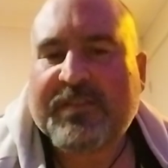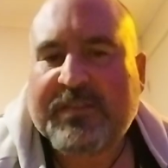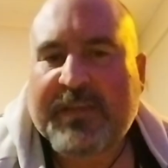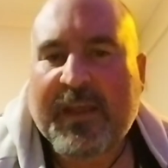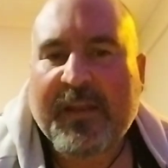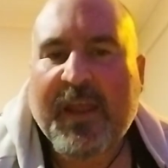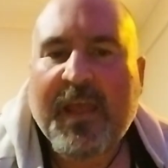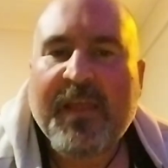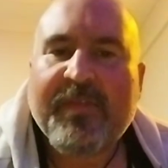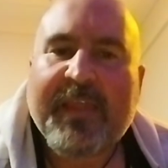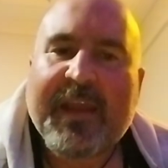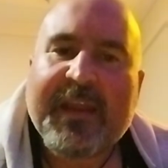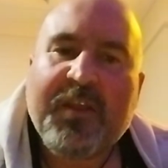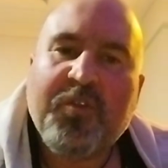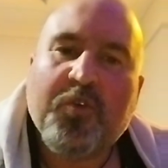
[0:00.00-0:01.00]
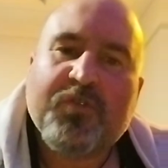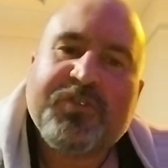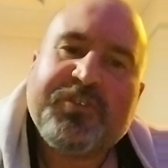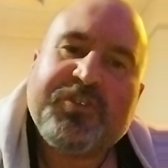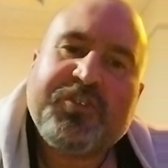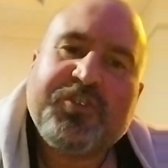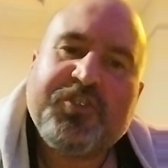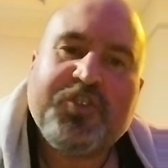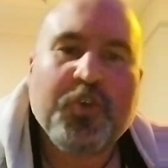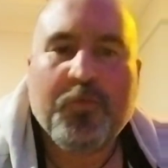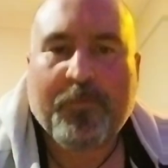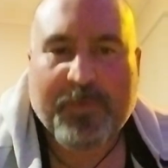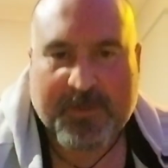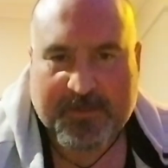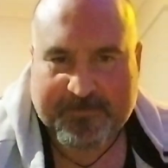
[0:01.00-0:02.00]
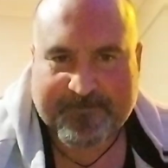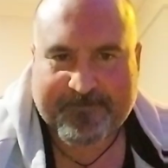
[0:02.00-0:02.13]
said that he looked stupid.